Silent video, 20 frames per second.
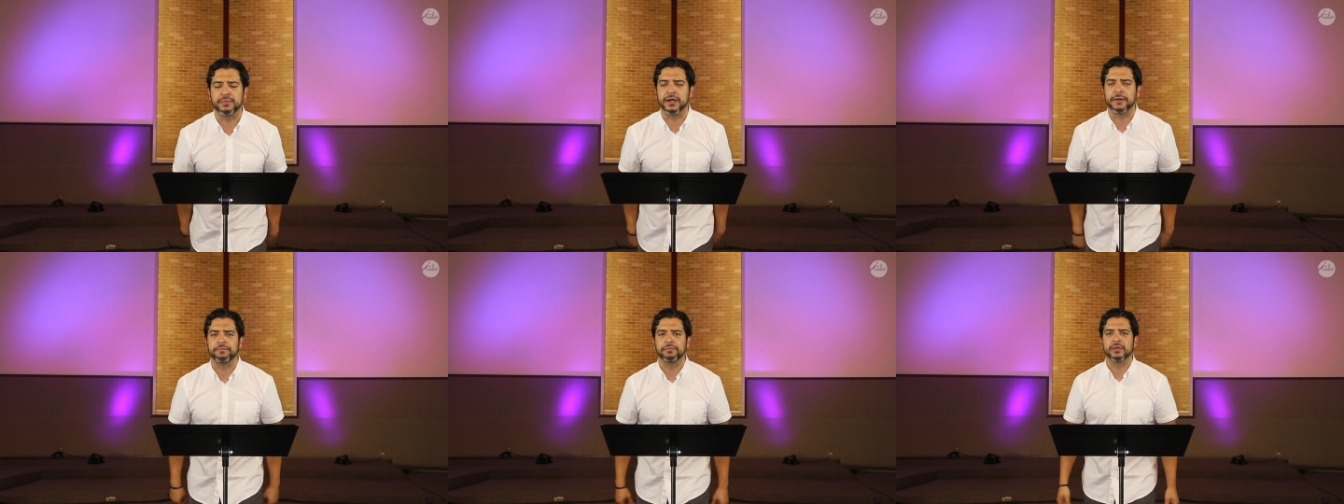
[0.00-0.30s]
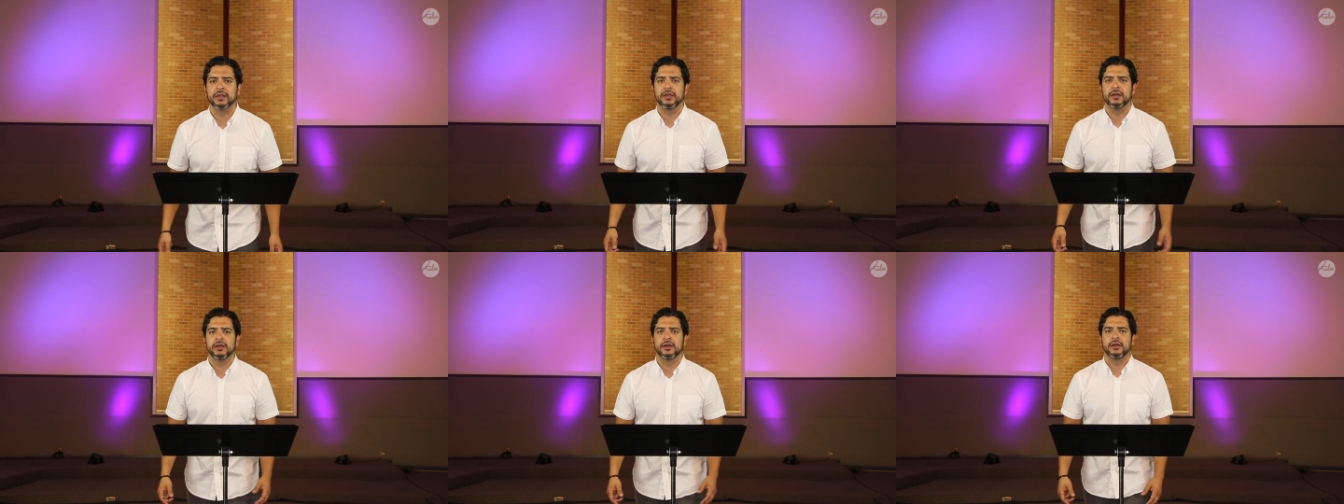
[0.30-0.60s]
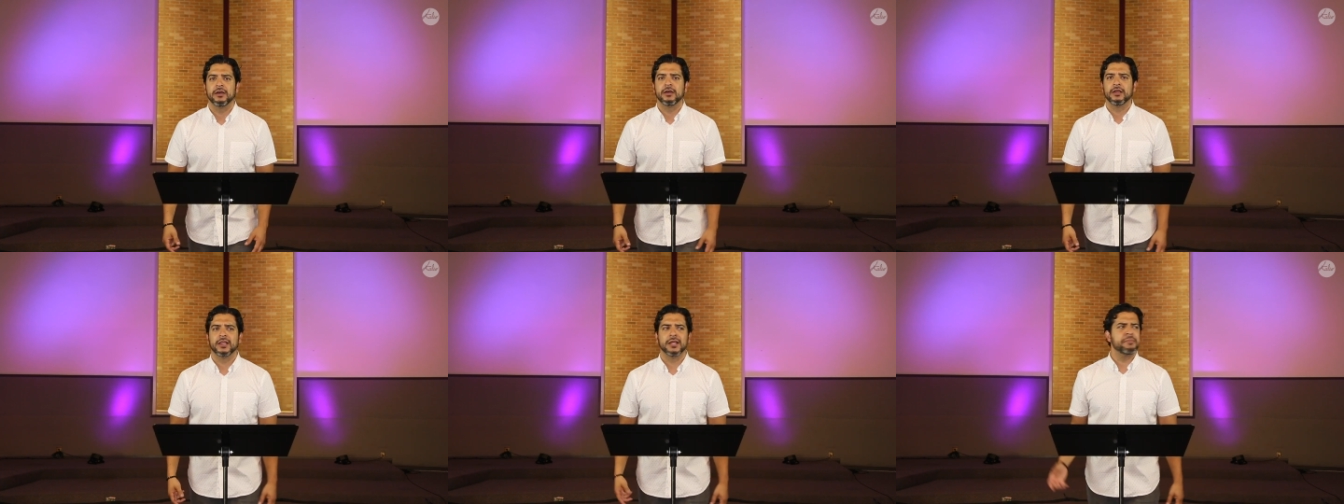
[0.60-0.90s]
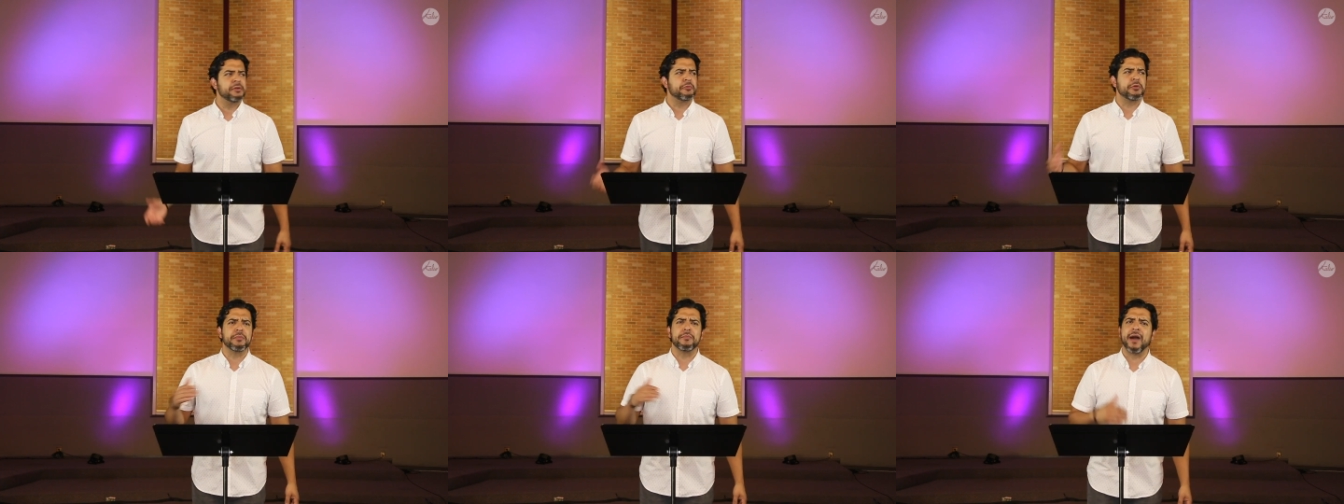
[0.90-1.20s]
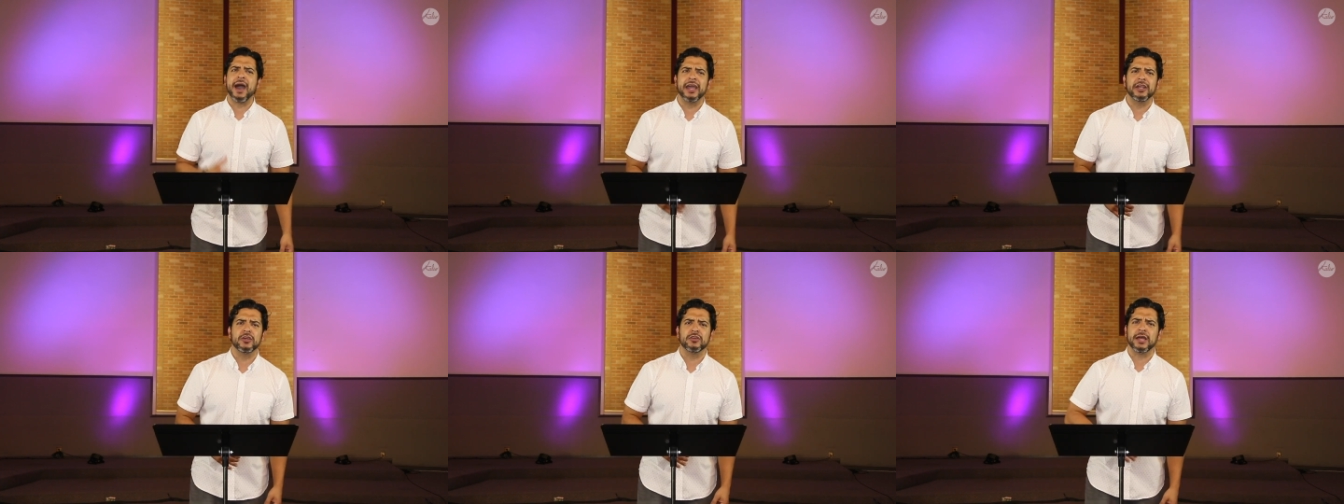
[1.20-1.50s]
but let me
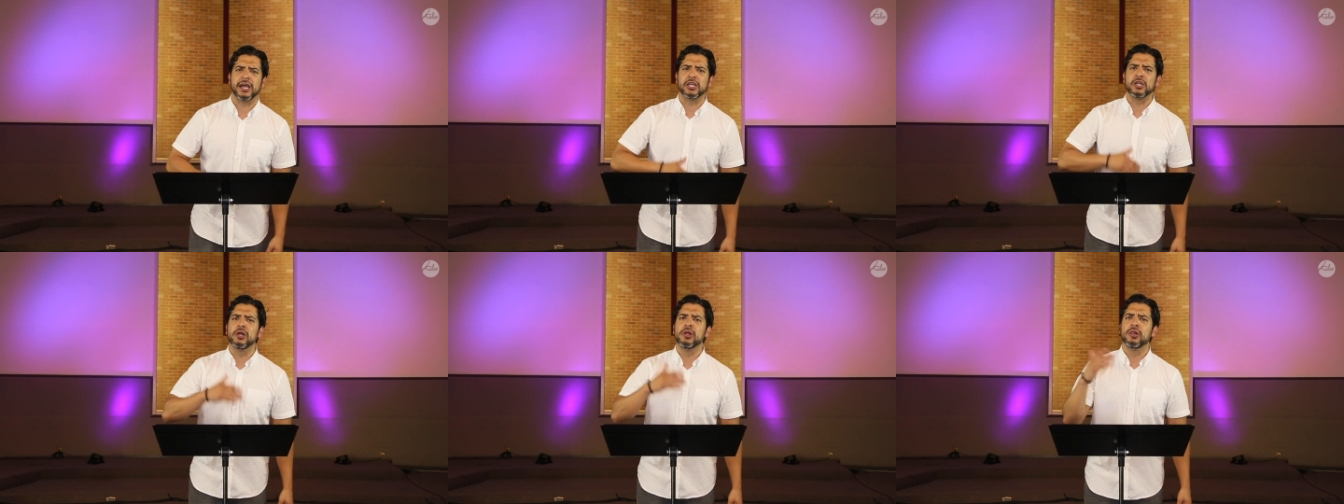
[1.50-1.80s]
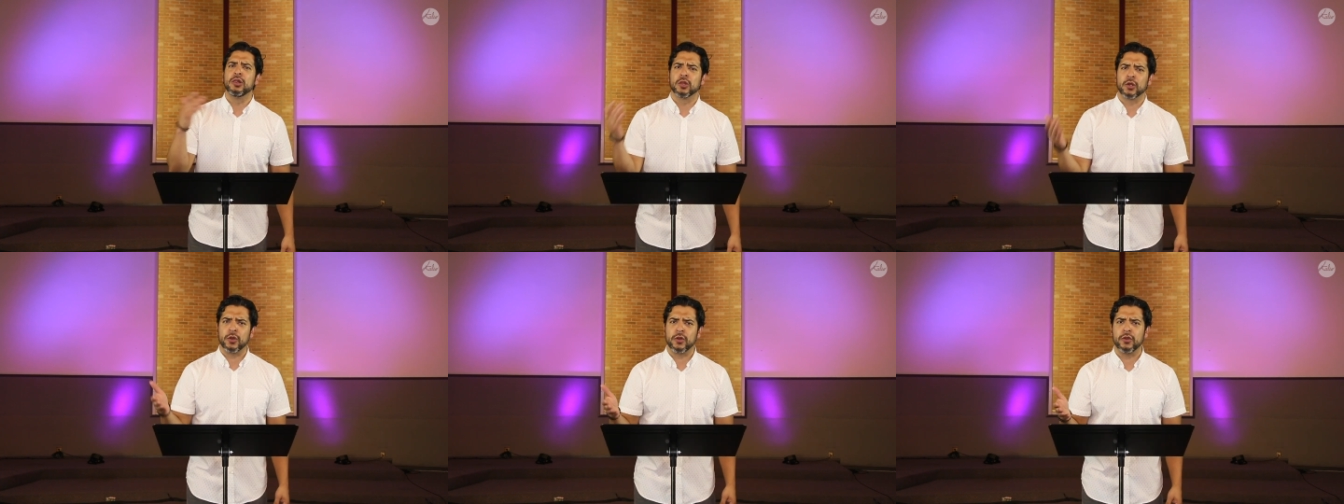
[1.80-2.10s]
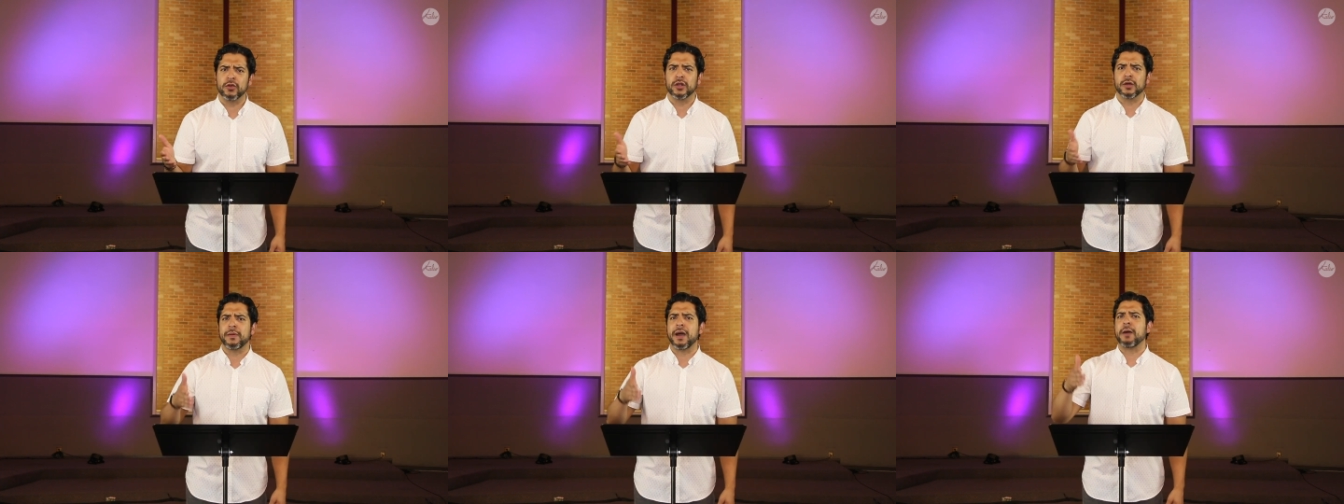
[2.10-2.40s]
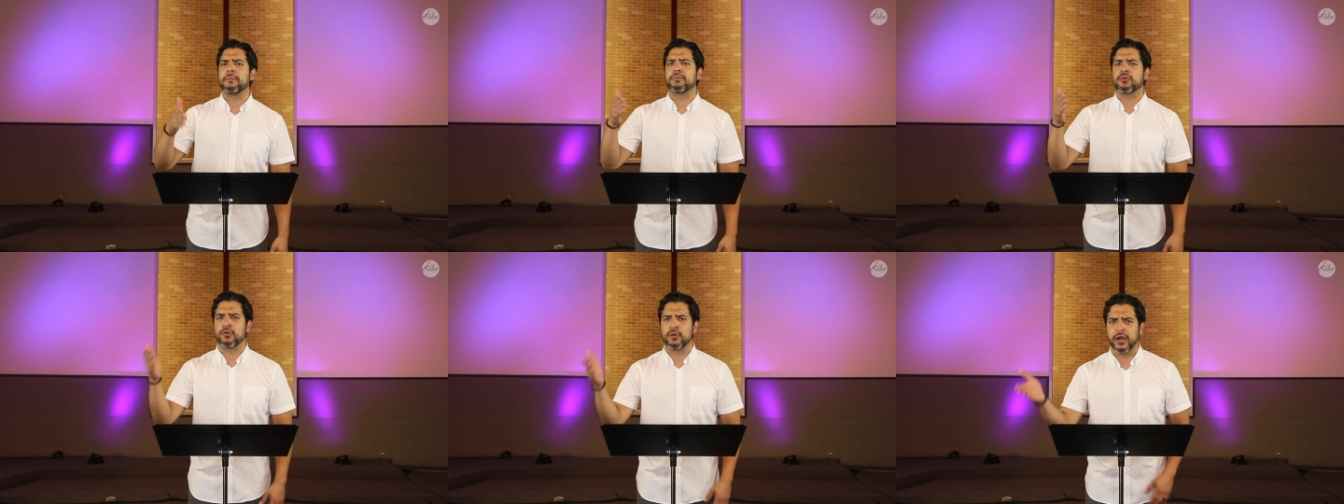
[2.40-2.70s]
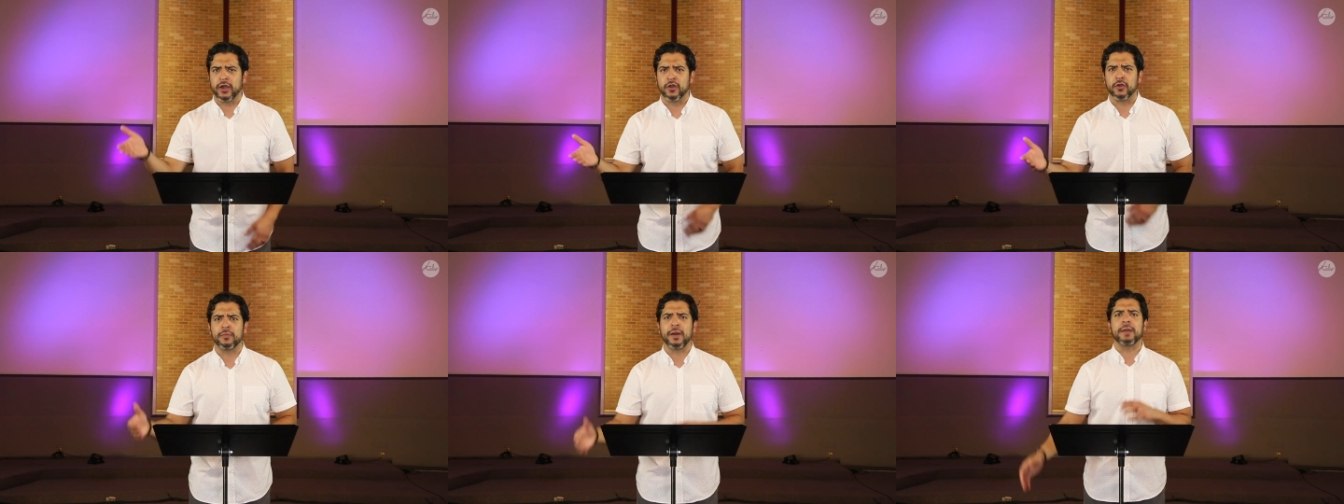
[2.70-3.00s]
remind you that you learn about
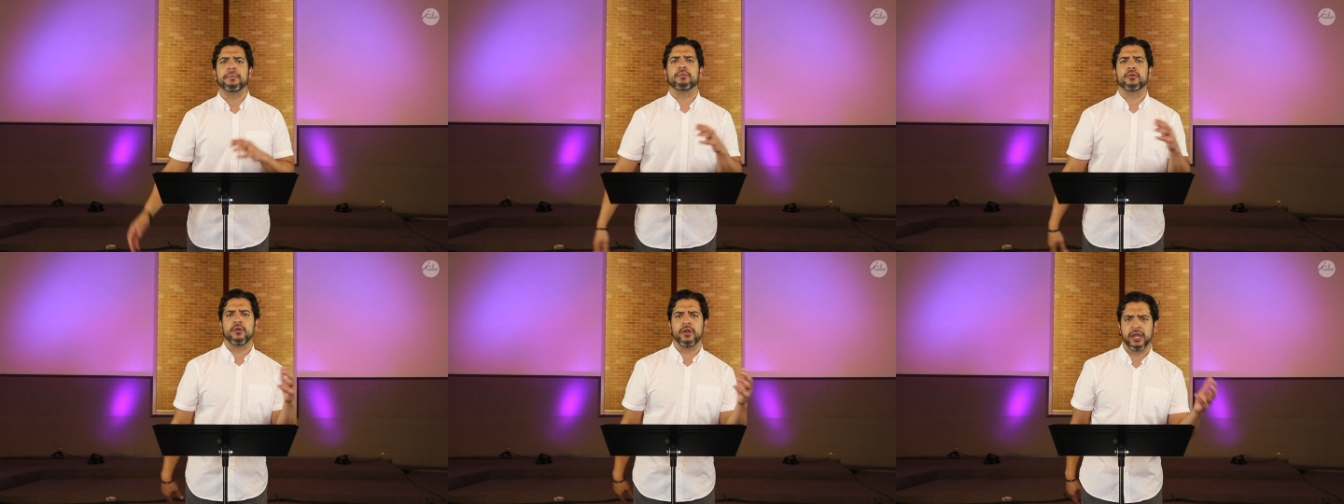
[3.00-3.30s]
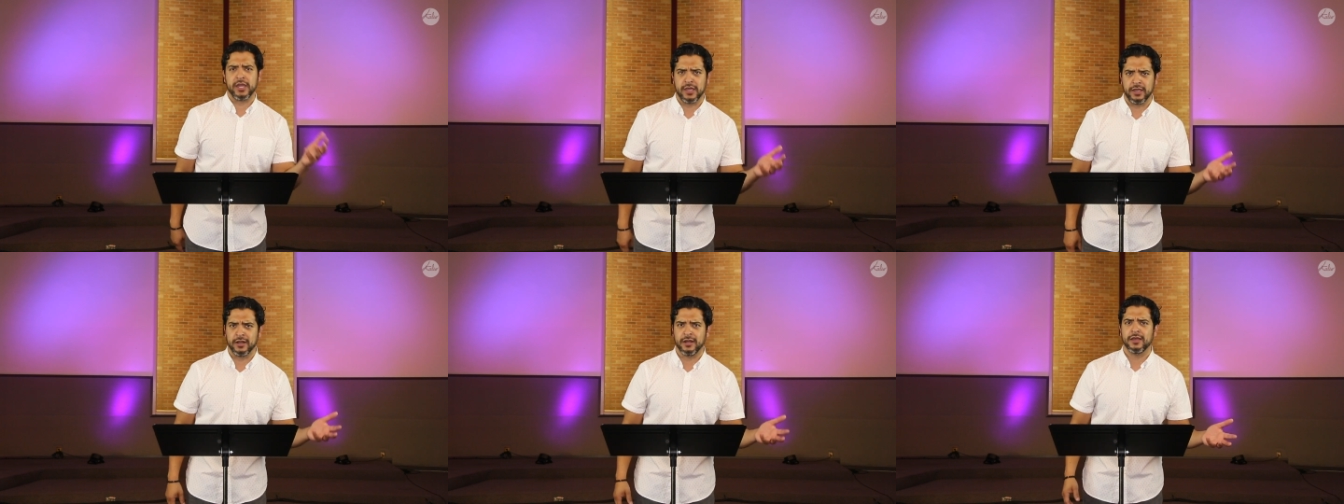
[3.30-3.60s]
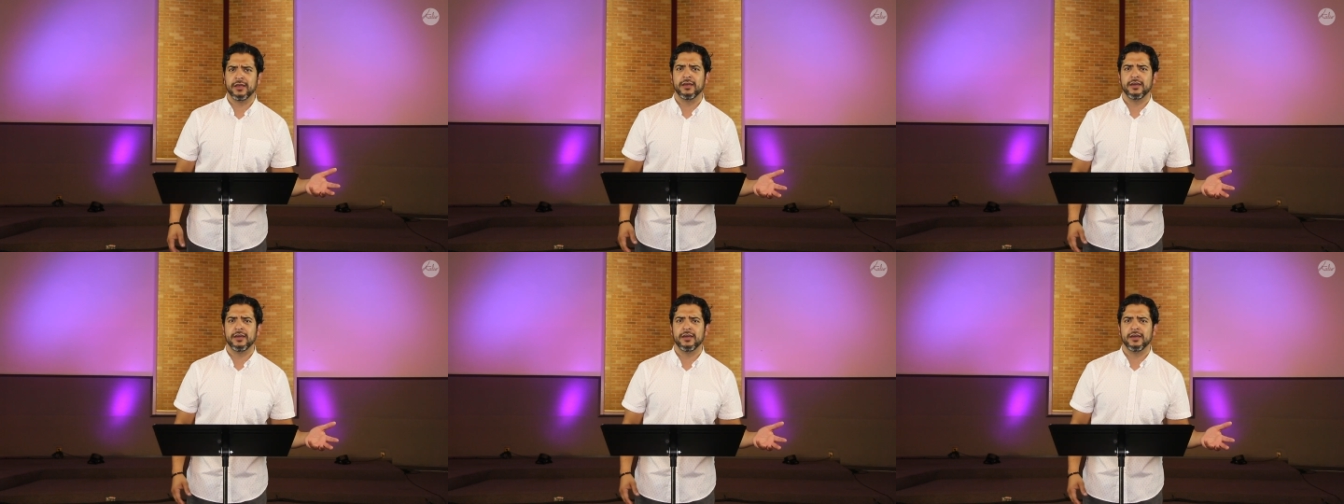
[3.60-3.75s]
prayer by praying.